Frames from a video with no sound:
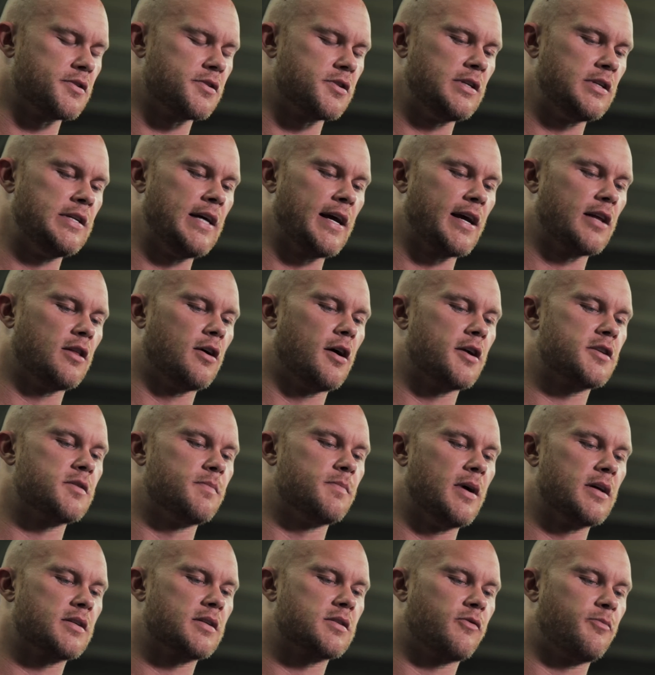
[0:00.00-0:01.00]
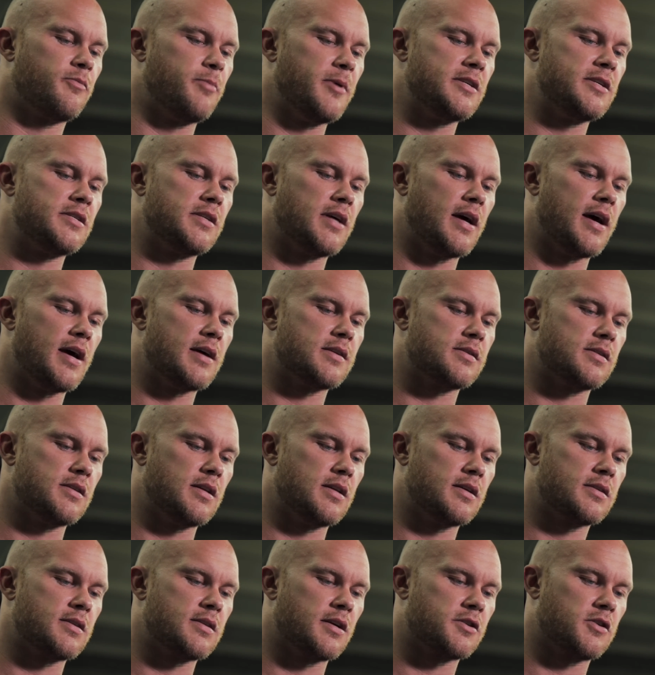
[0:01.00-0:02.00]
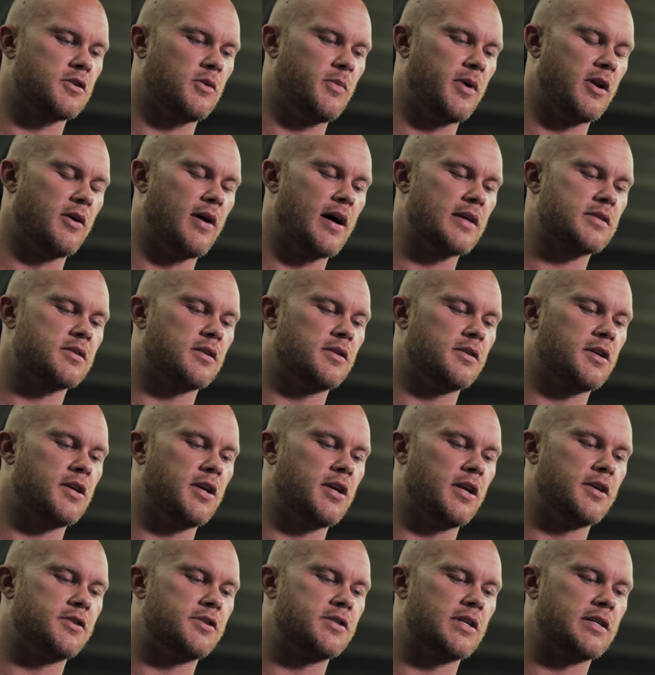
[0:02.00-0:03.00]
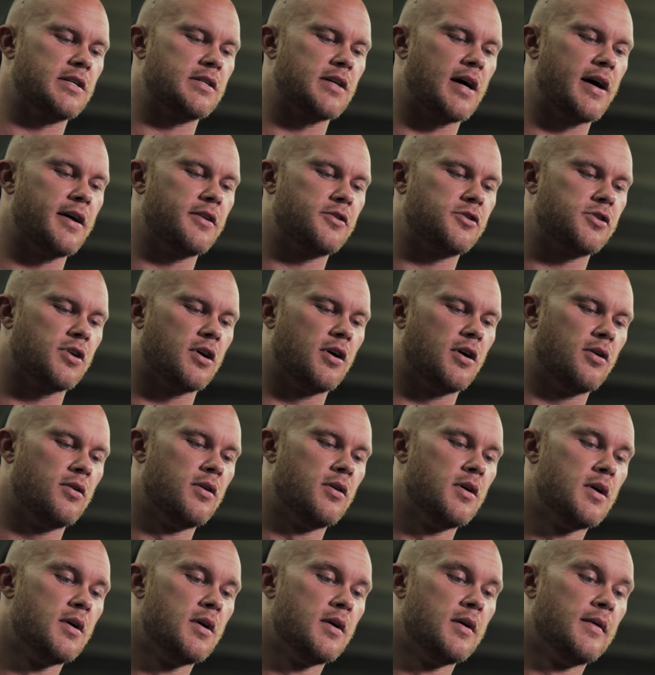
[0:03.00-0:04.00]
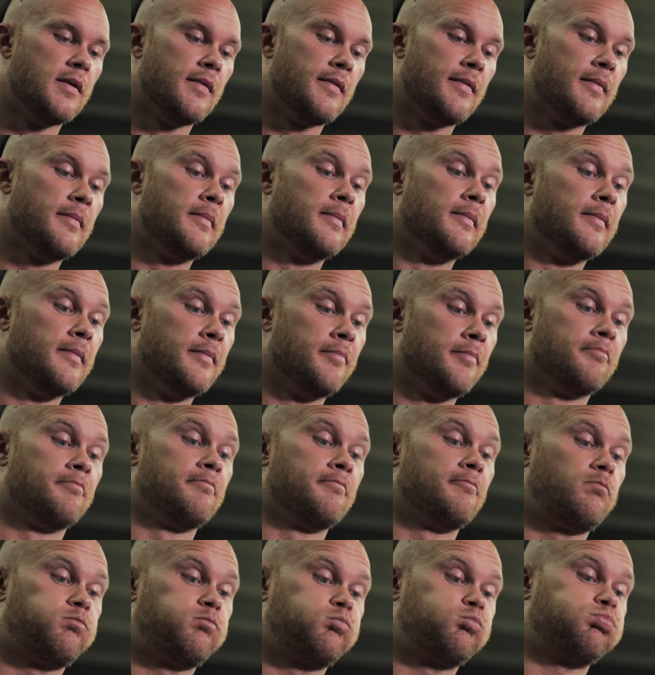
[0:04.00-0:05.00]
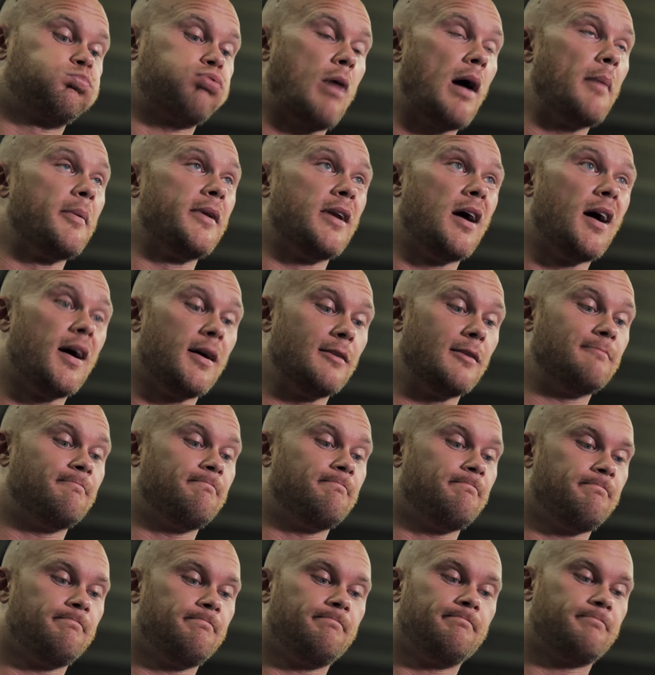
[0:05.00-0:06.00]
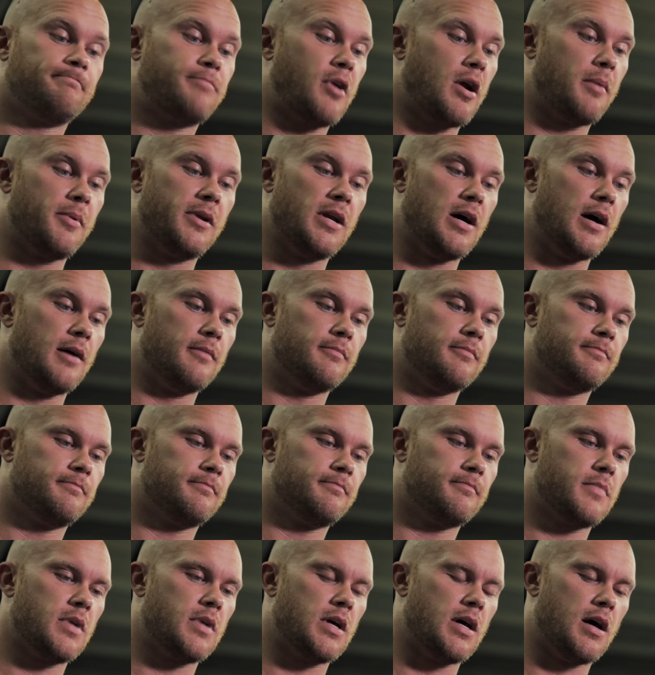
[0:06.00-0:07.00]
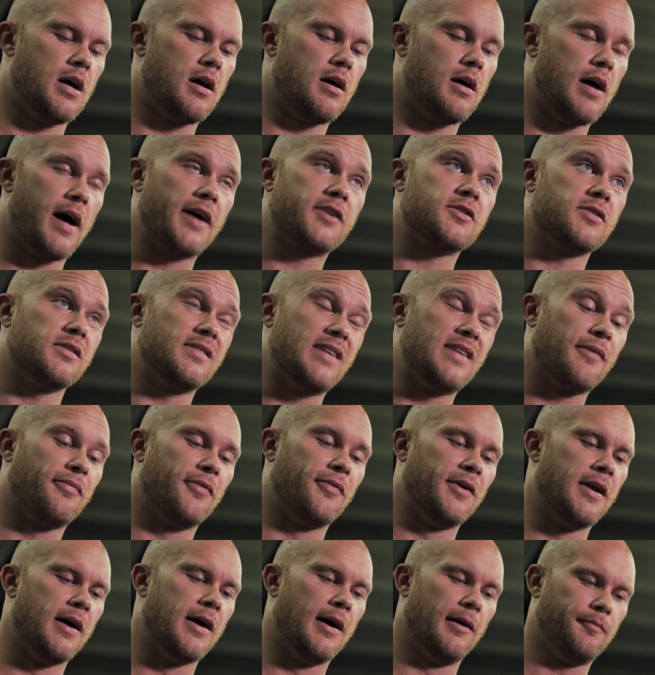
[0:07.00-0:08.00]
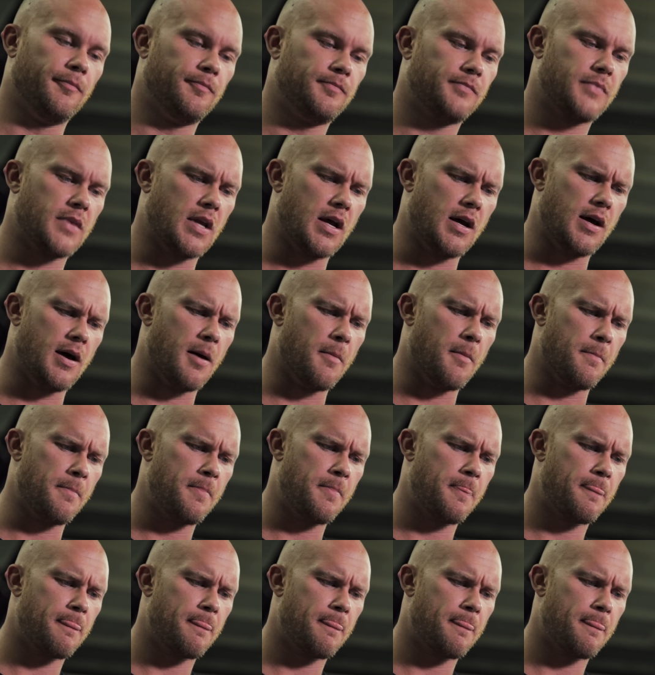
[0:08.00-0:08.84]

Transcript: Should you take in large amounts of BCAAs and essential amino acids on a ketogenic diet? Joe, probably not. Probably not. Actually, definitely not.